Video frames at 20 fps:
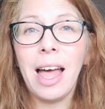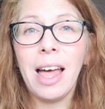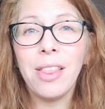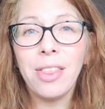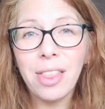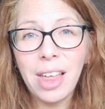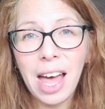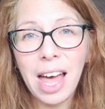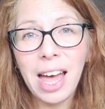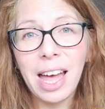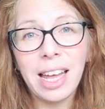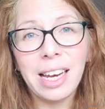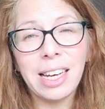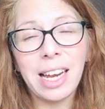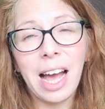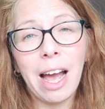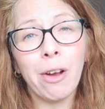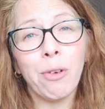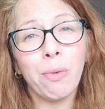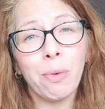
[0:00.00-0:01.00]
And
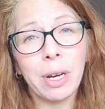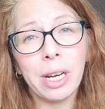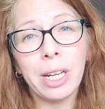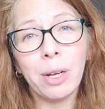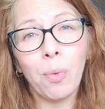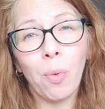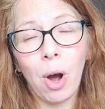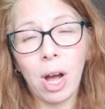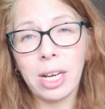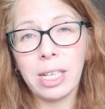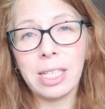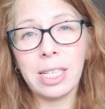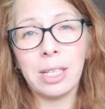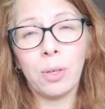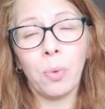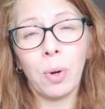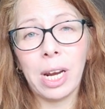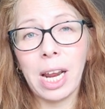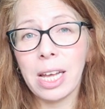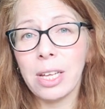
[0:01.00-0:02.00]
then I really
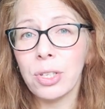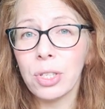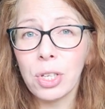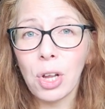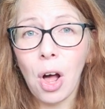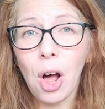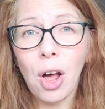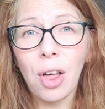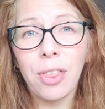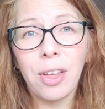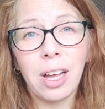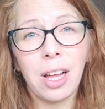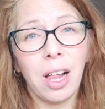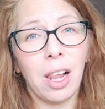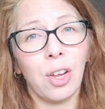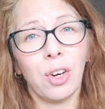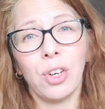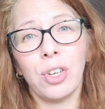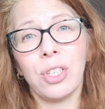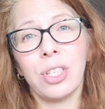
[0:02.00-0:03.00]
wanted, when I saw the
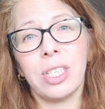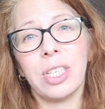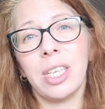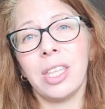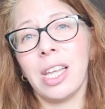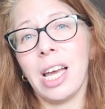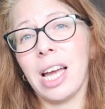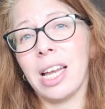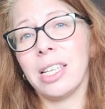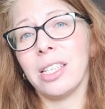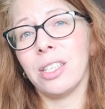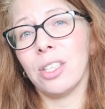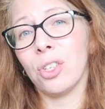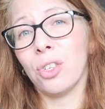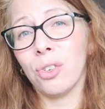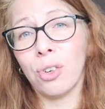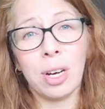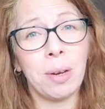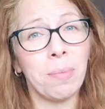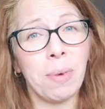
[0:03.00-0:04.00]
colors that
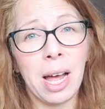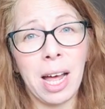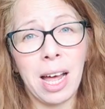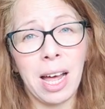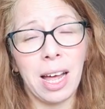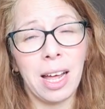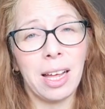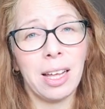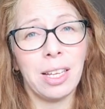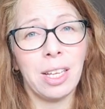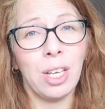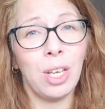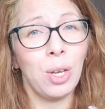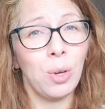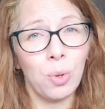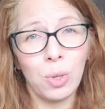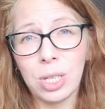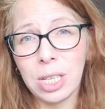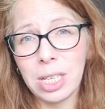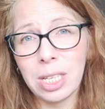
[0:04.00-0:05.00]
Dreama
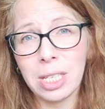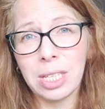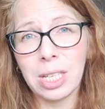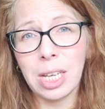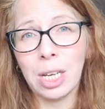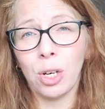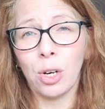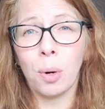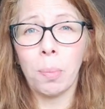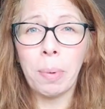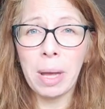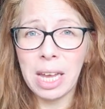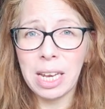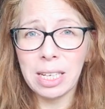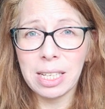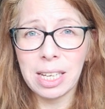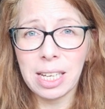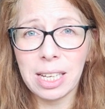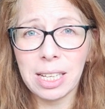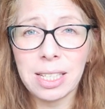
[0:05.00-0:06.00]
uses in her
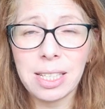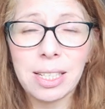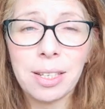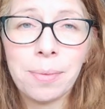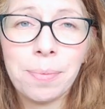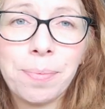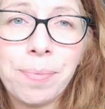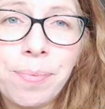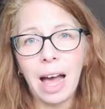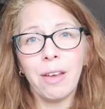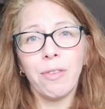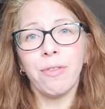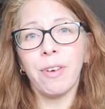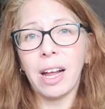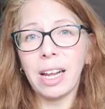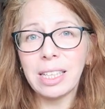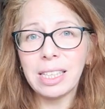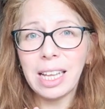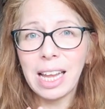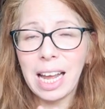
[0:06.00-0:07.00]
paintings, I
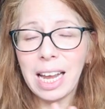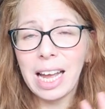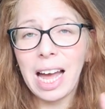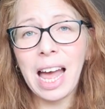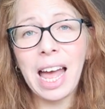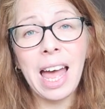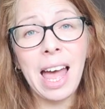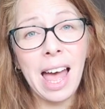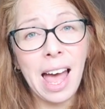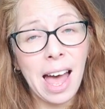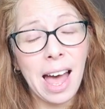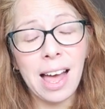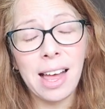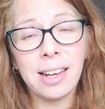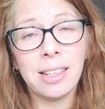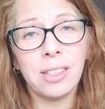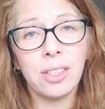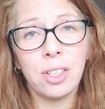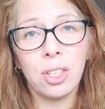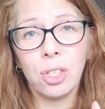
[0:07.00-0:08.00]
felt like I
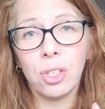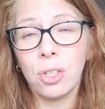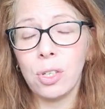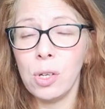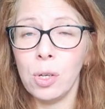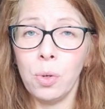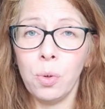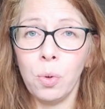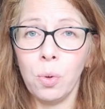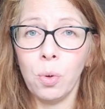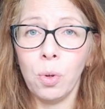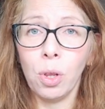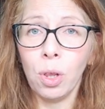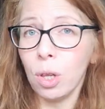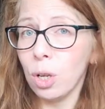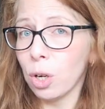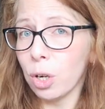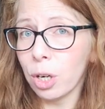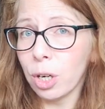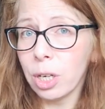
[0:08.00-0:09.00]
had to
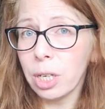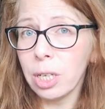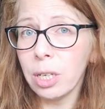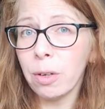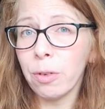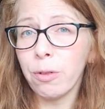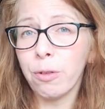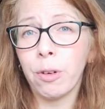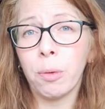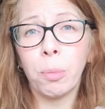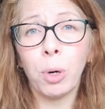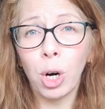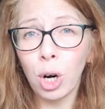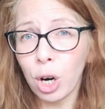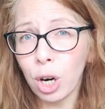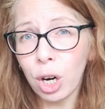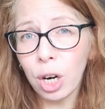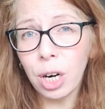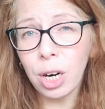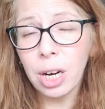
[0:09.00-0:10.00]
learn from
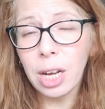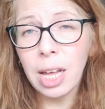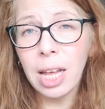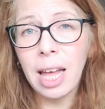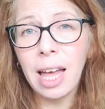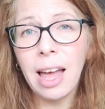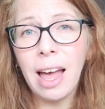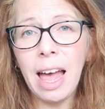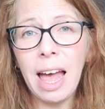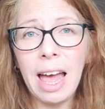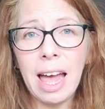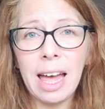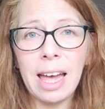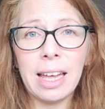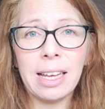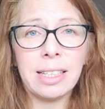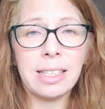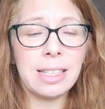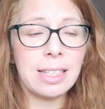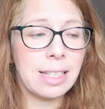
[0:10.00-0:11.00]
her
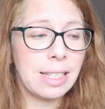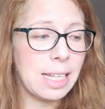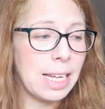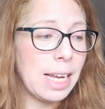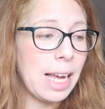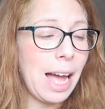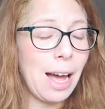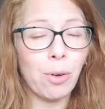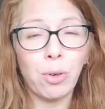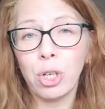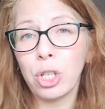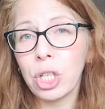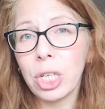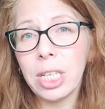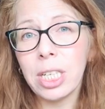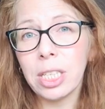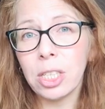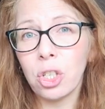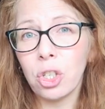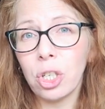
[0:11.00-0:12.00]
and see how
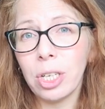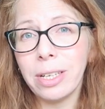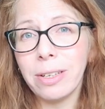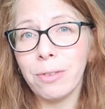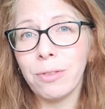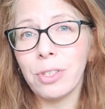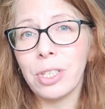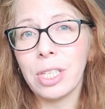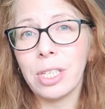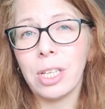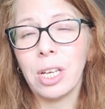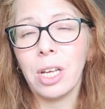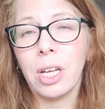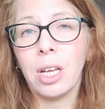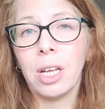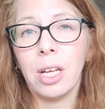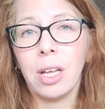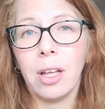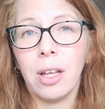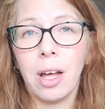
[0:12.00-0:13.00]
she achieves
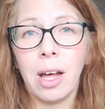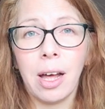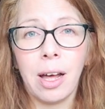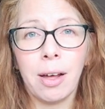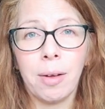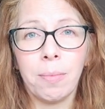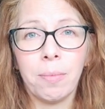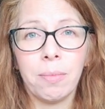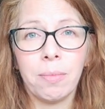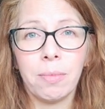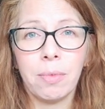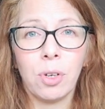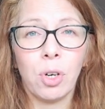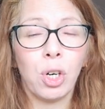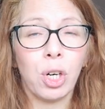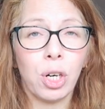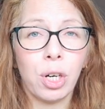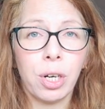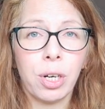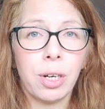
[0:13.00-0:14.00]
um,
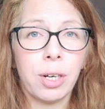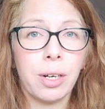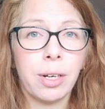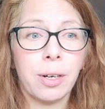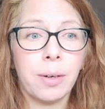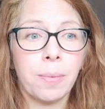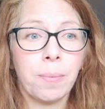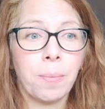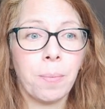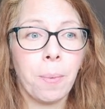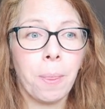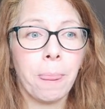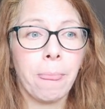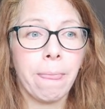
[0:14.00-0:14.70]
her,